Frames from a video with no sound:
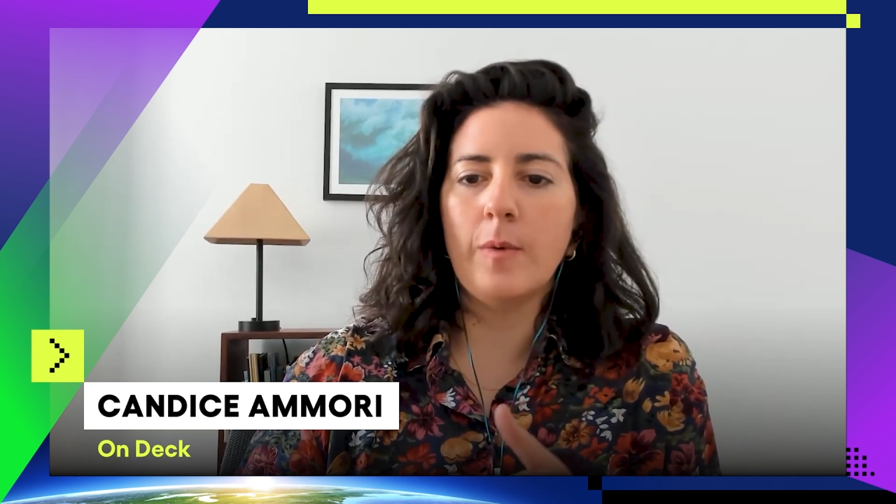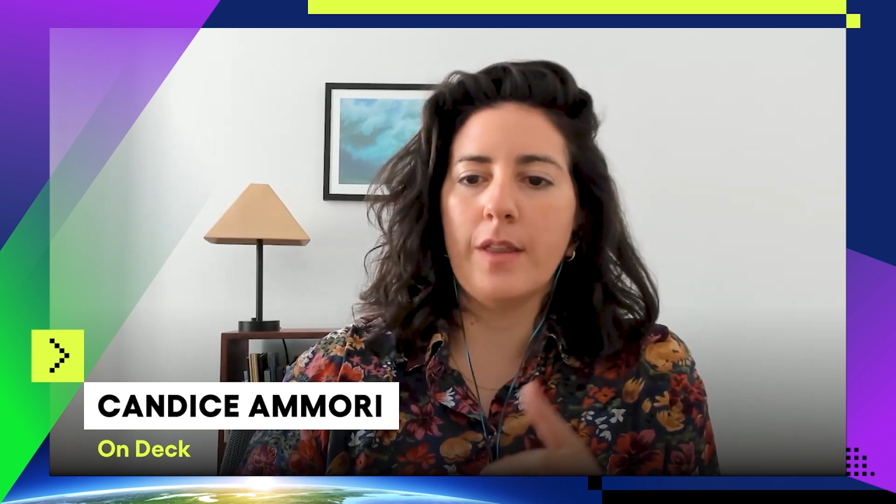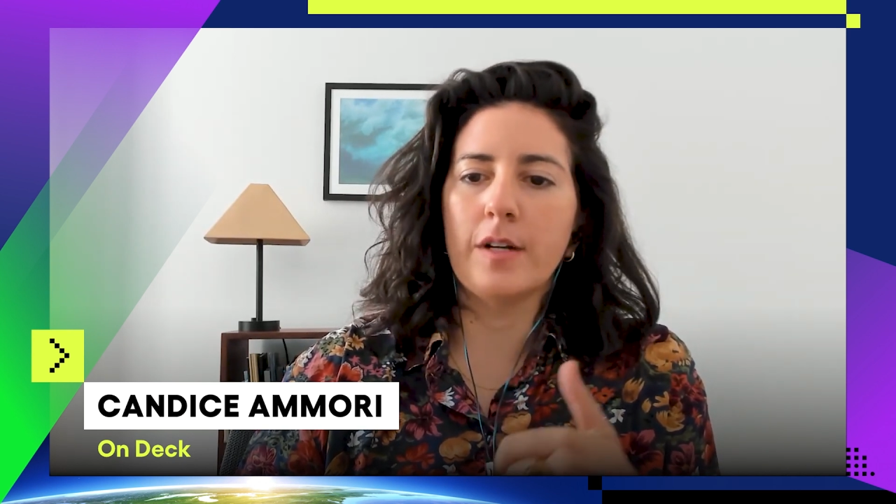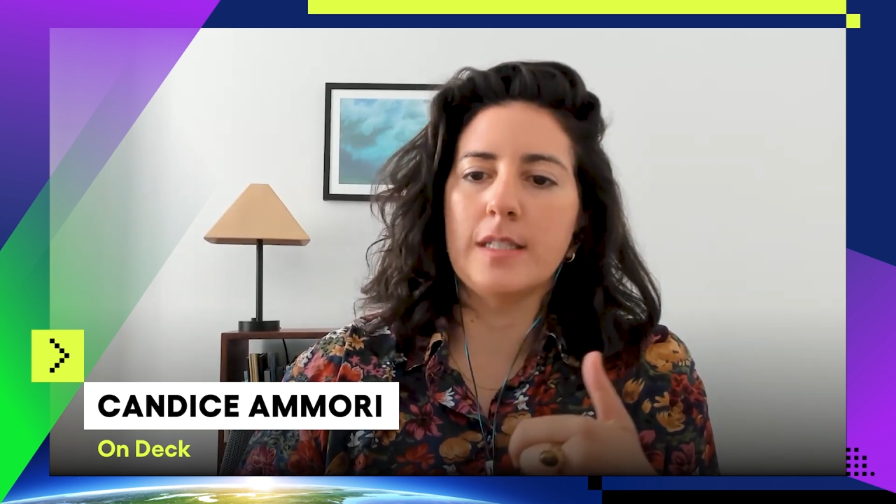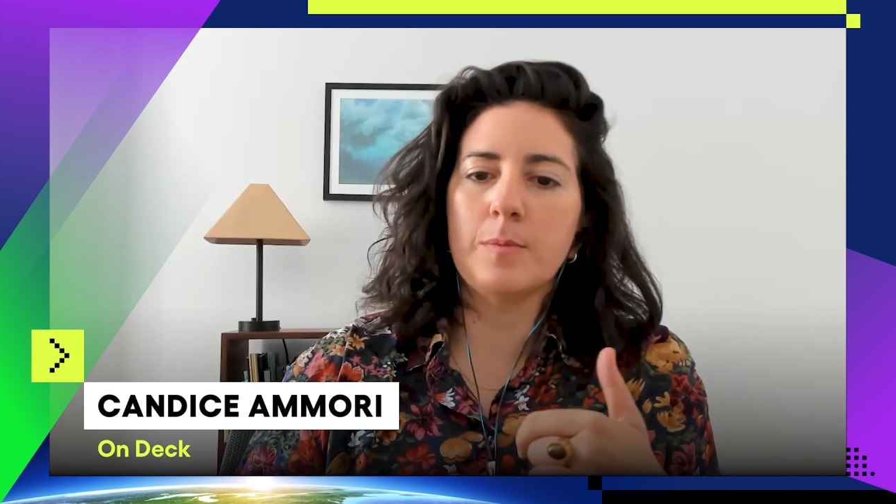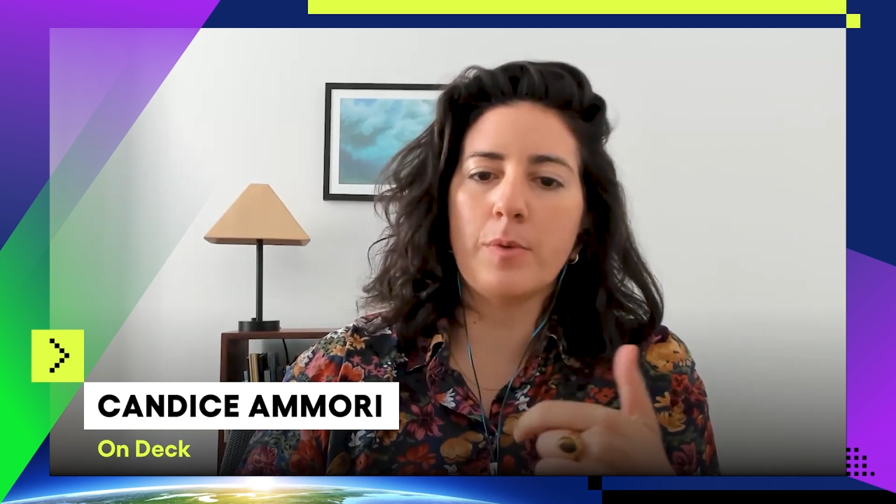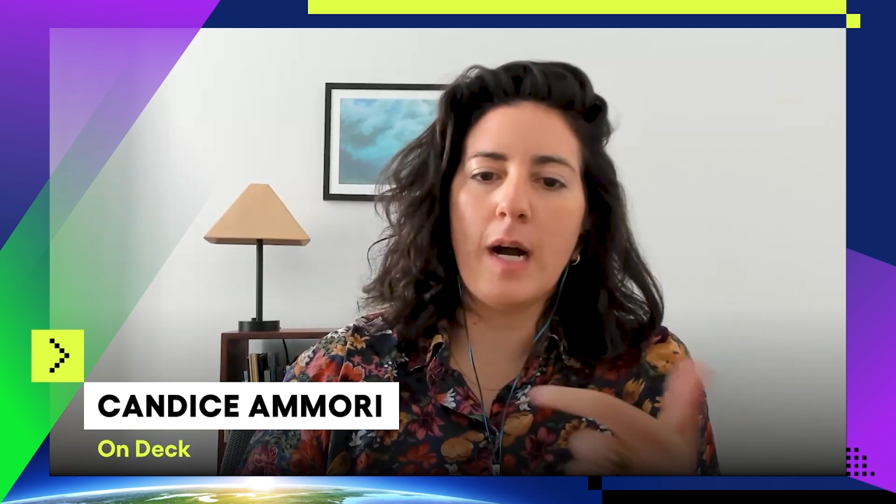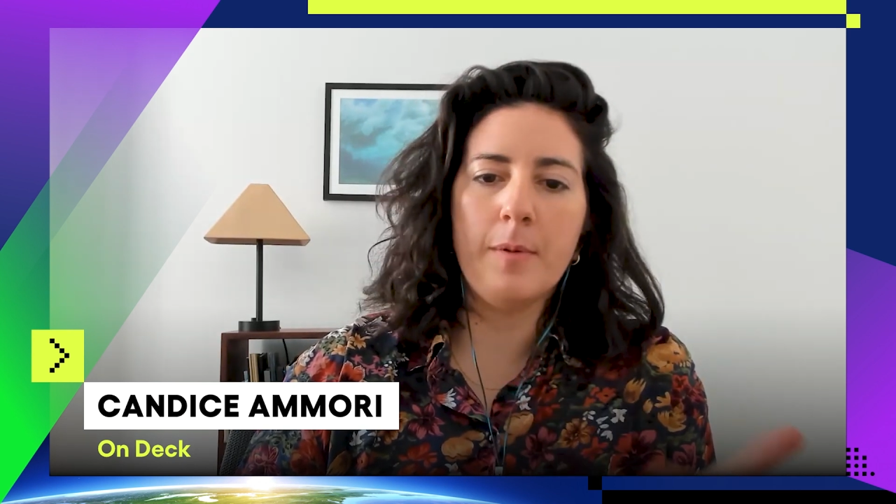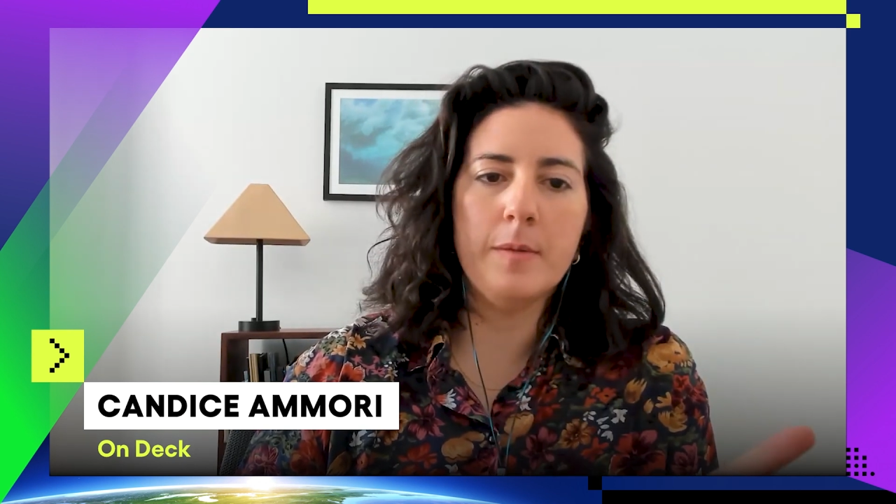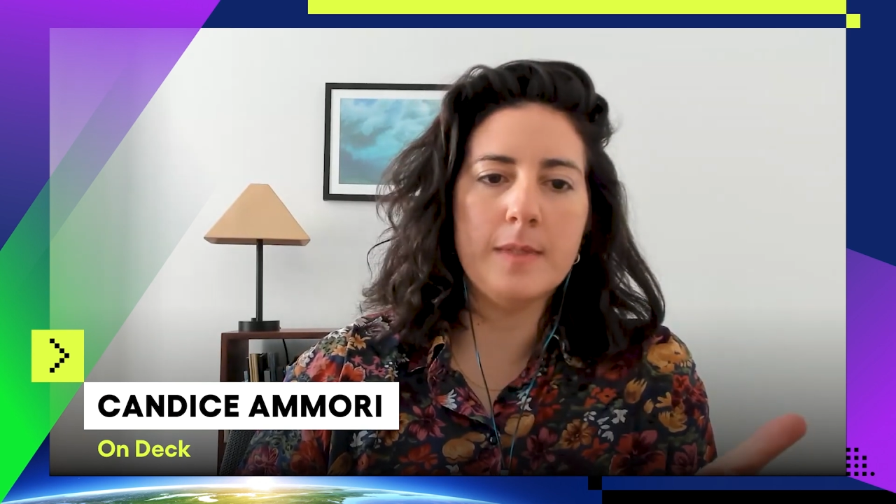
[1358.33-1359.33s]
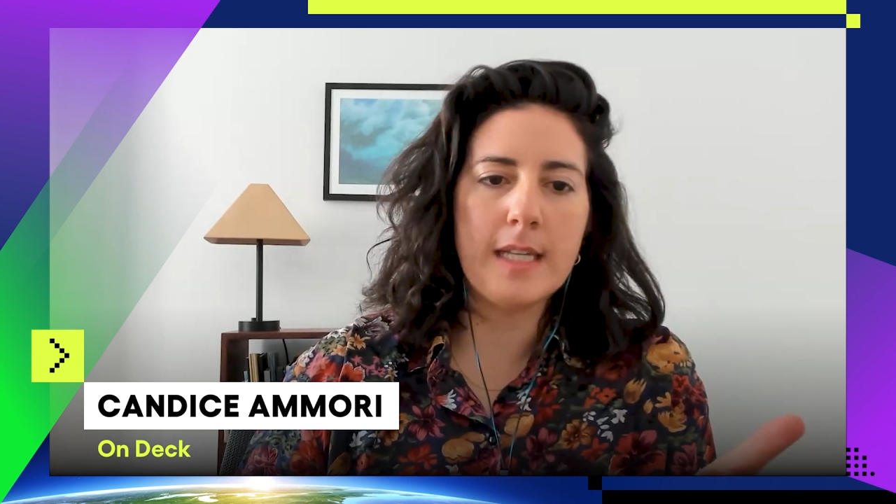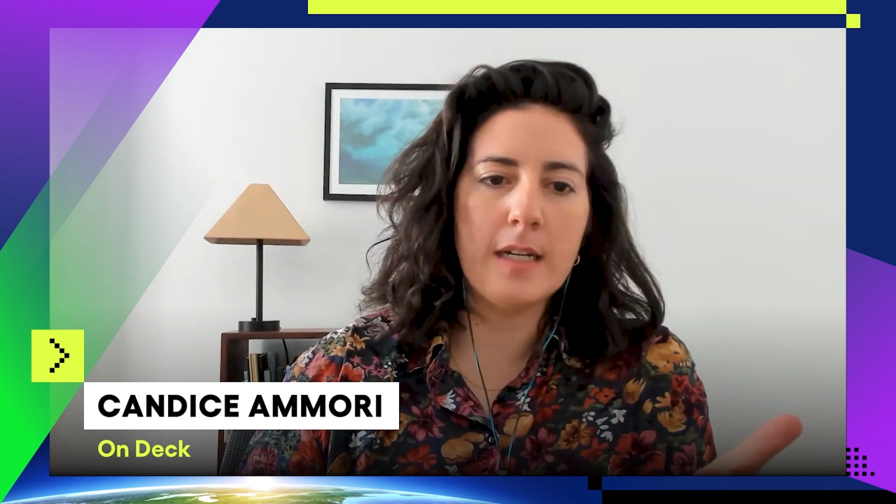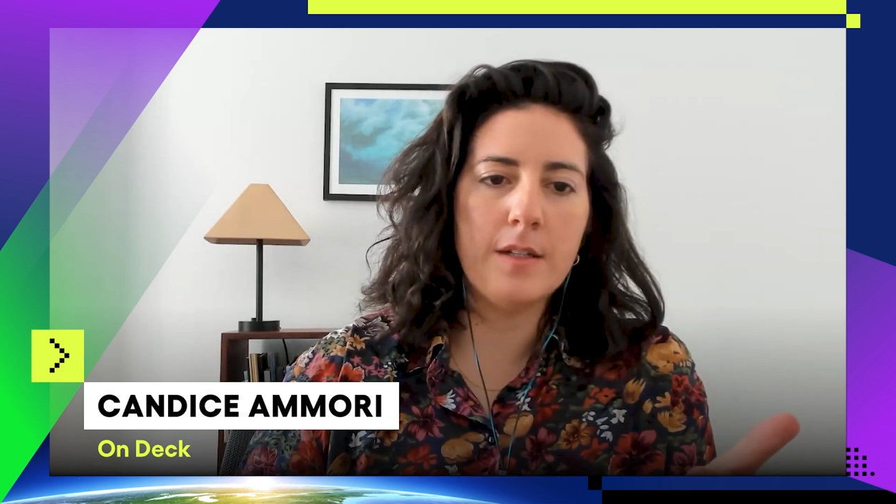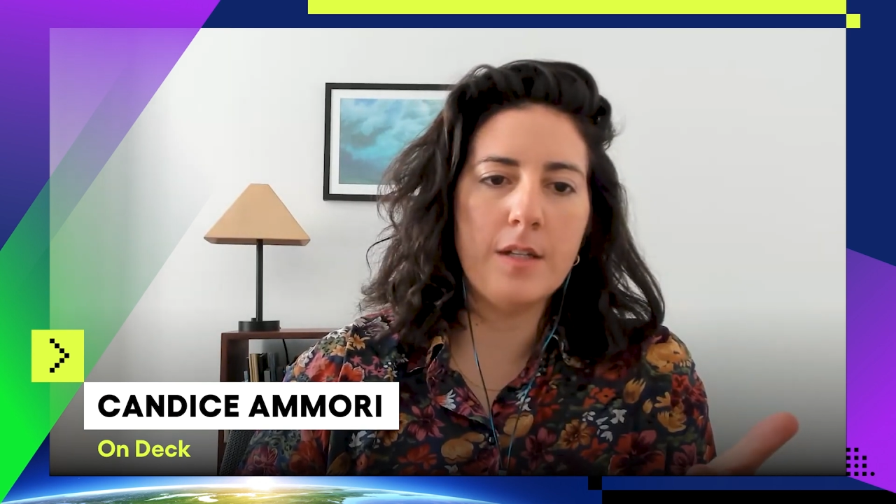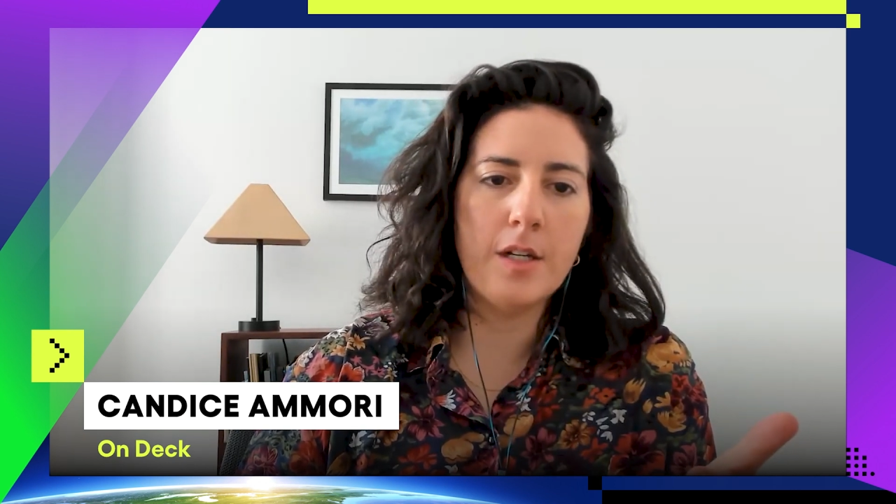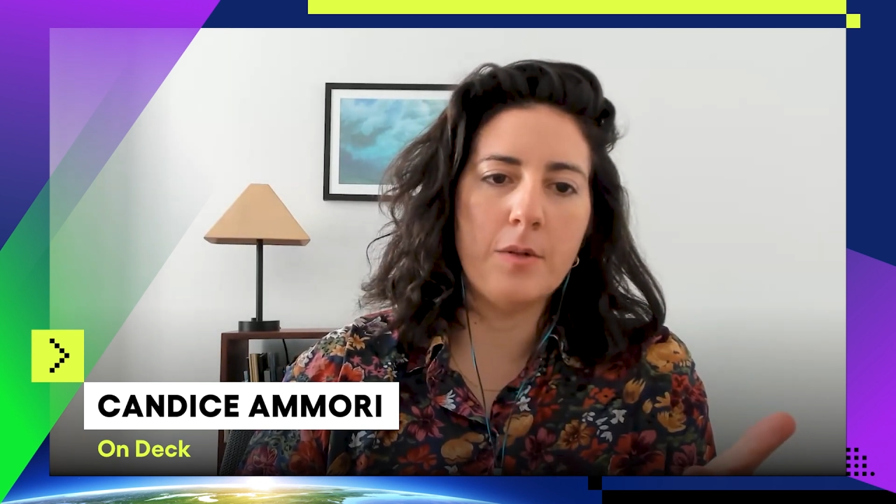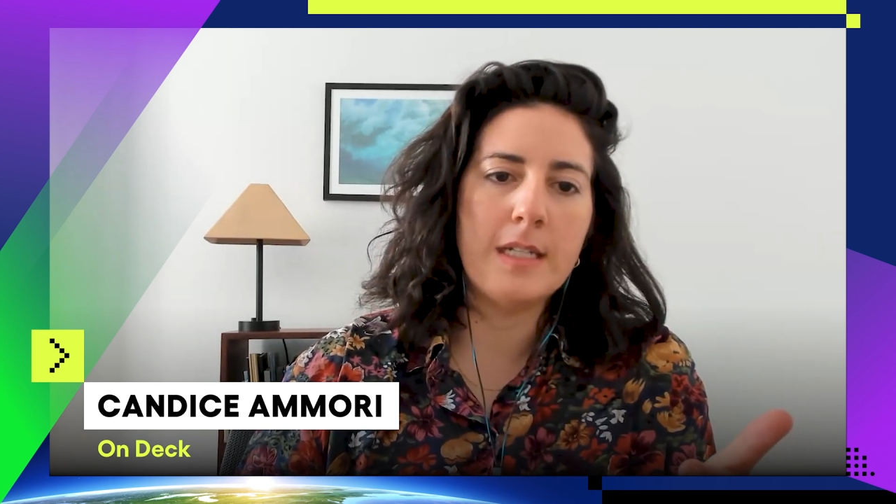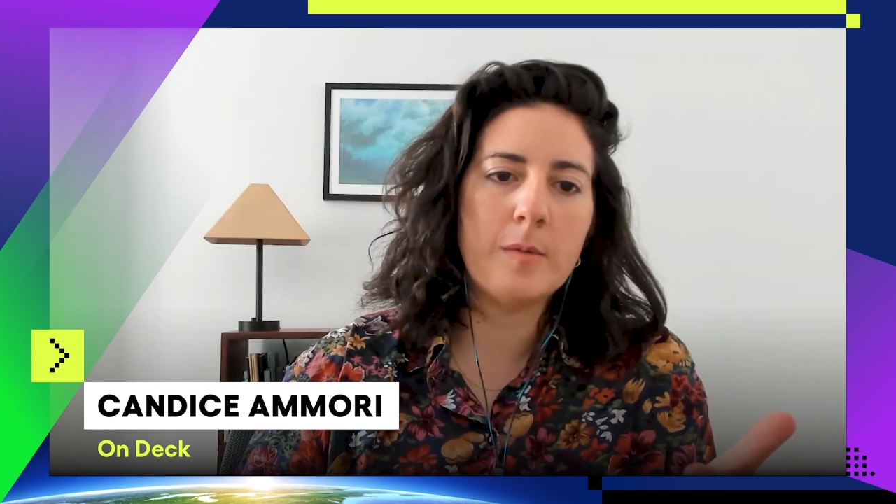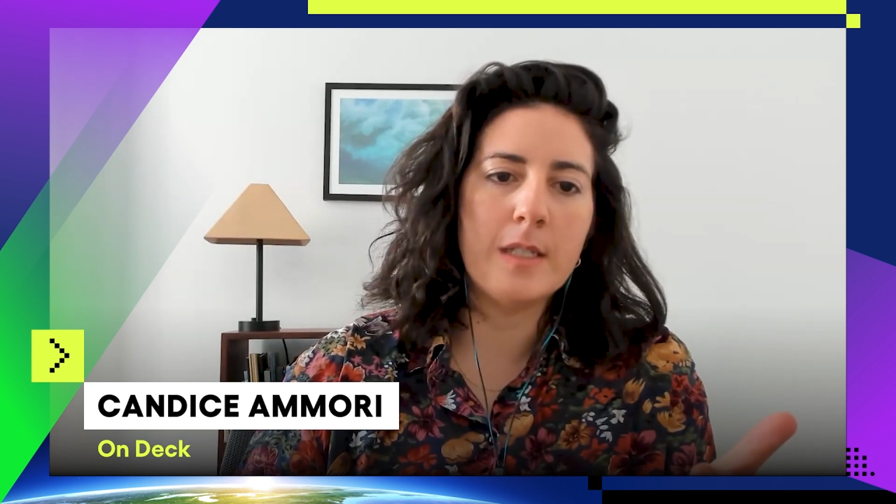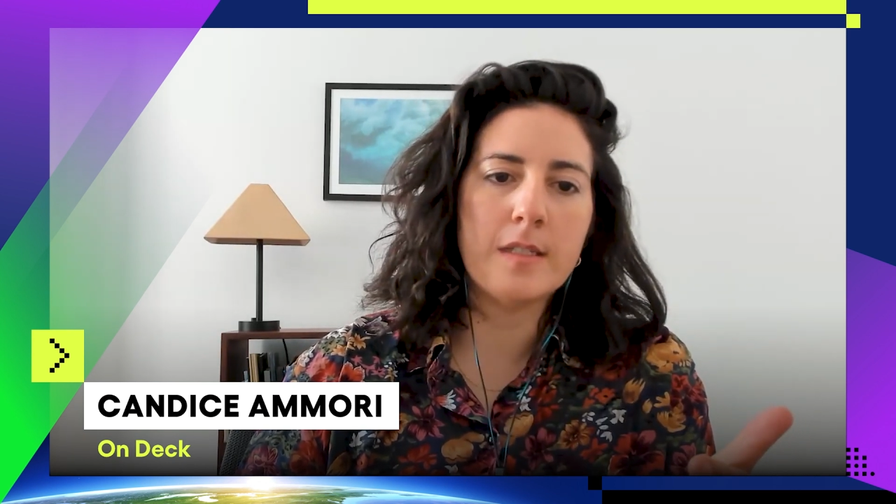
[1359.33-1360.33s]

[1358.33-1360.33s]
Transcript: whether it's problems that need to be